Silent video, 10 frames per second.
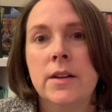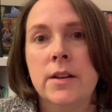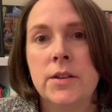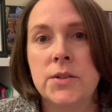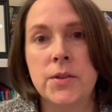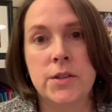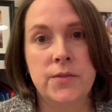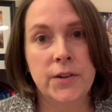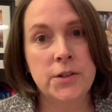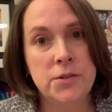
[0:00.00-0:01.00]
So this
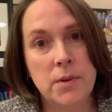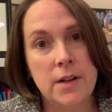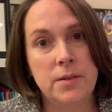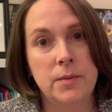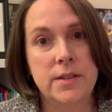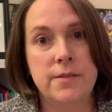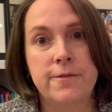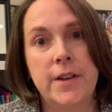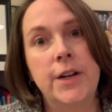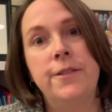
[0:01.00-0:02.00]
first one was the
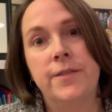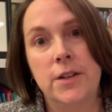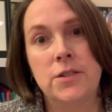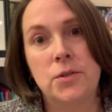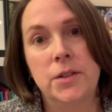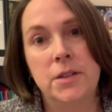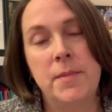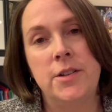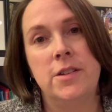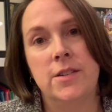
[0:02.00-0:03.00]
very first Gold
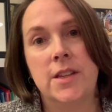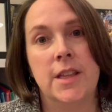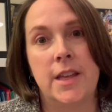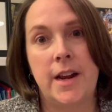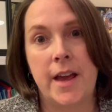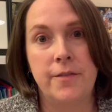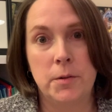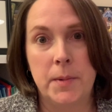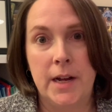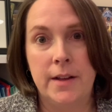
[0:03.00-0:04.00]
Dimensions kit that I ever
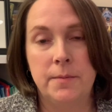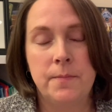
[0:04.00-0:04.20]
bought.